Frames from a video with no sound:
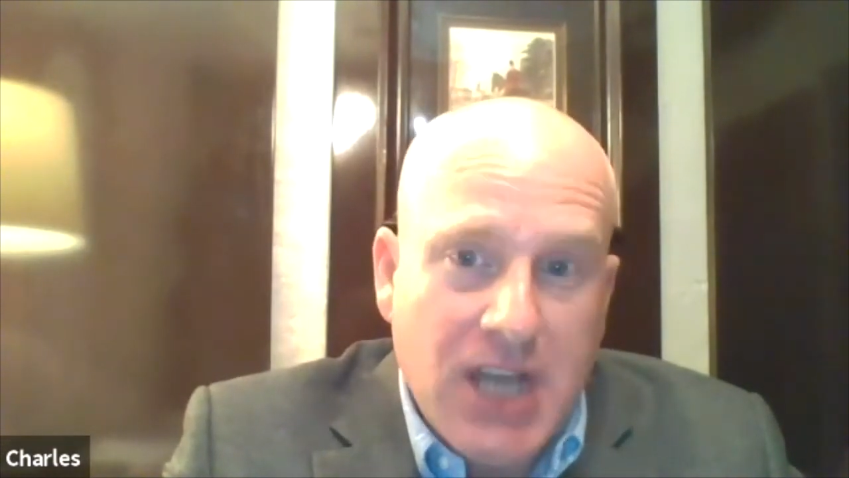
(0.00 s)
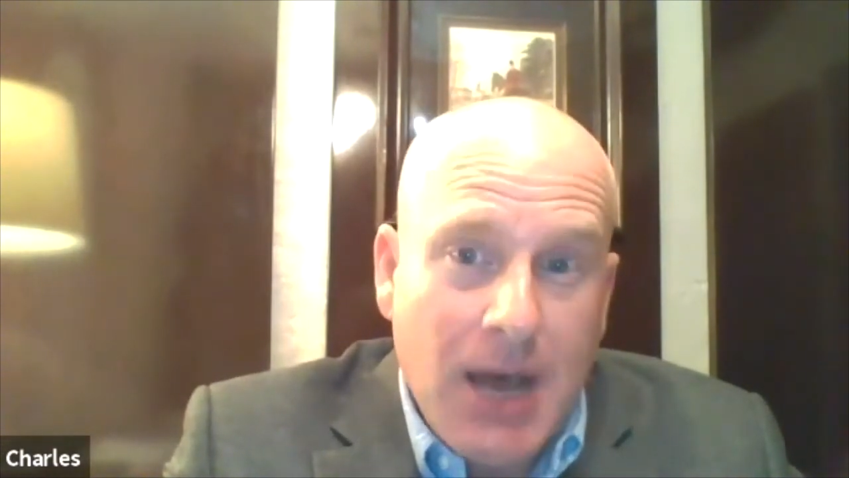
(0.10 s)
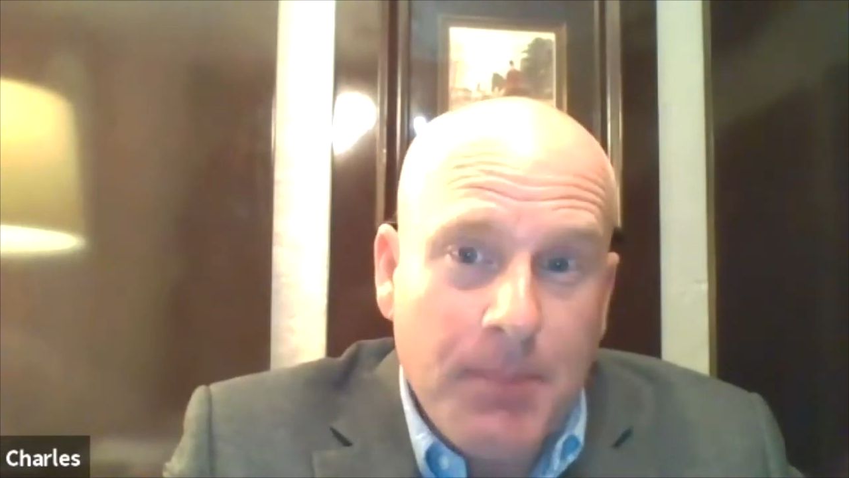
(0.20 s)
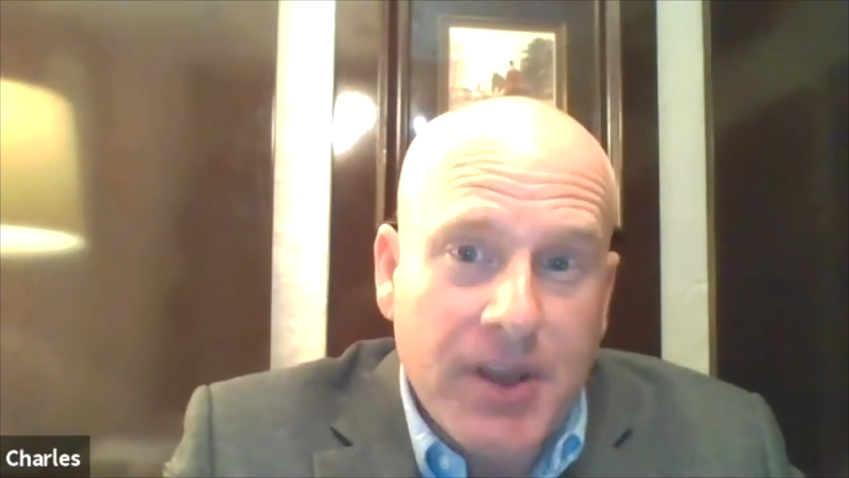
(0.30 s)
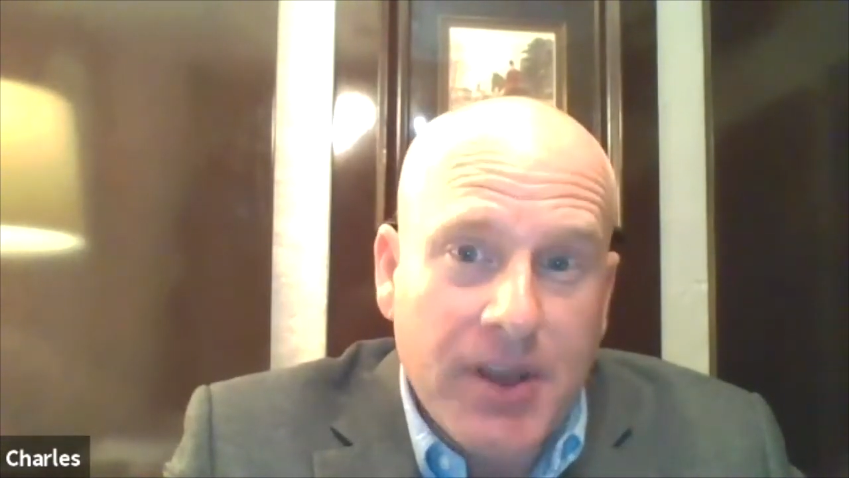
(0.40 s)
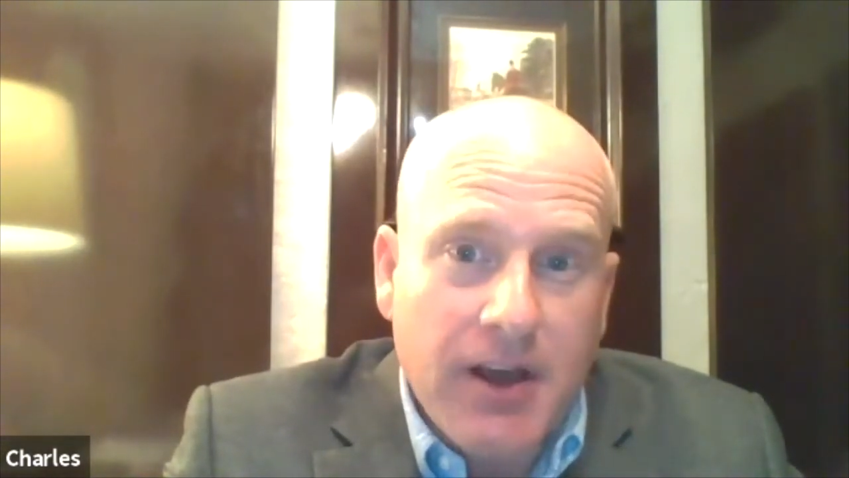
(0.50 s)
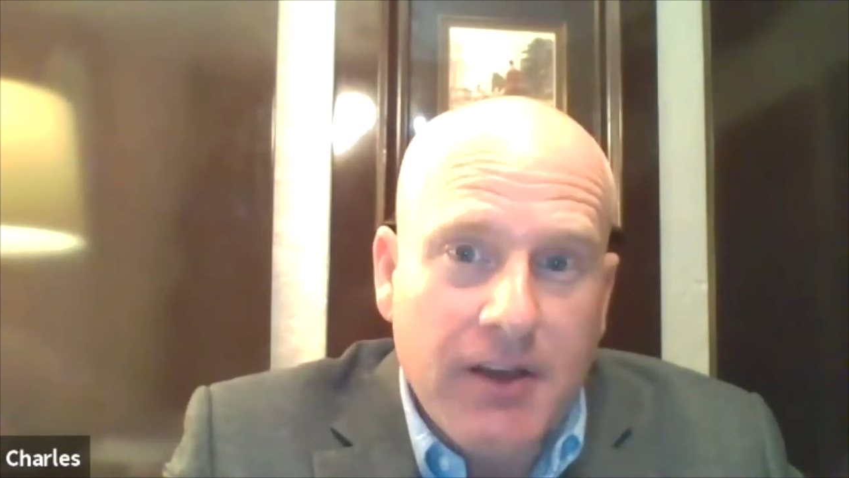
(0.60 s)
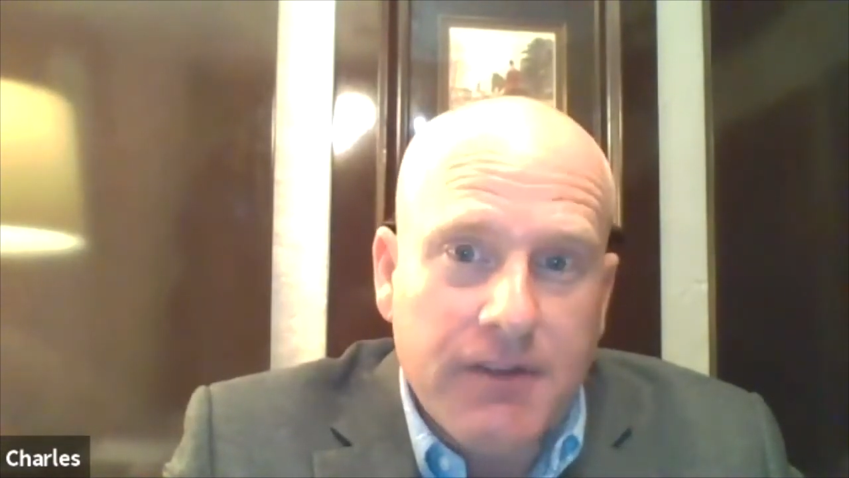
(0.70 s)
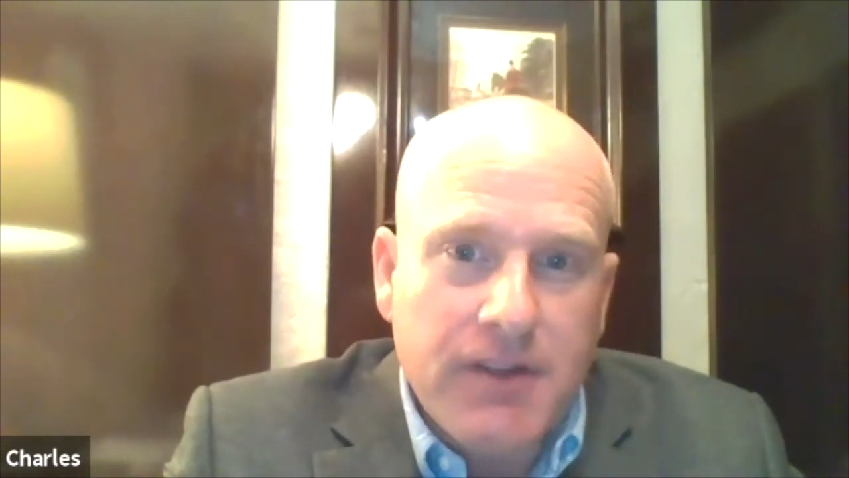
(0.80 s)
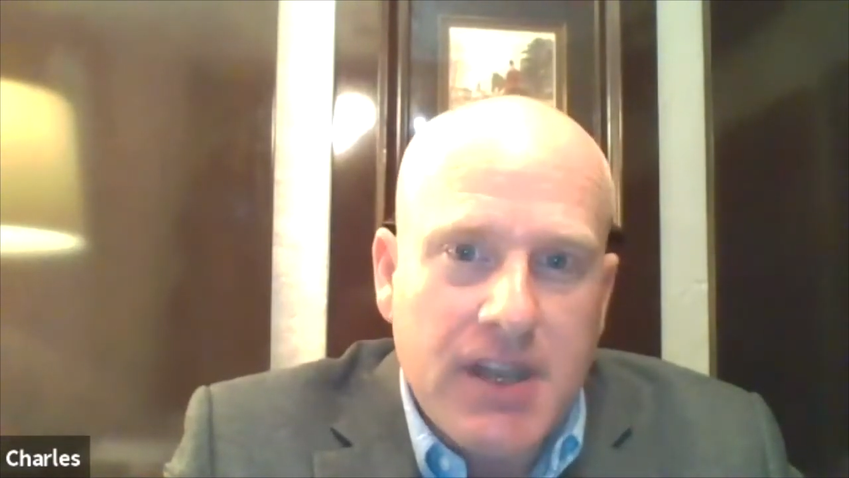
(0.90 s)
topic of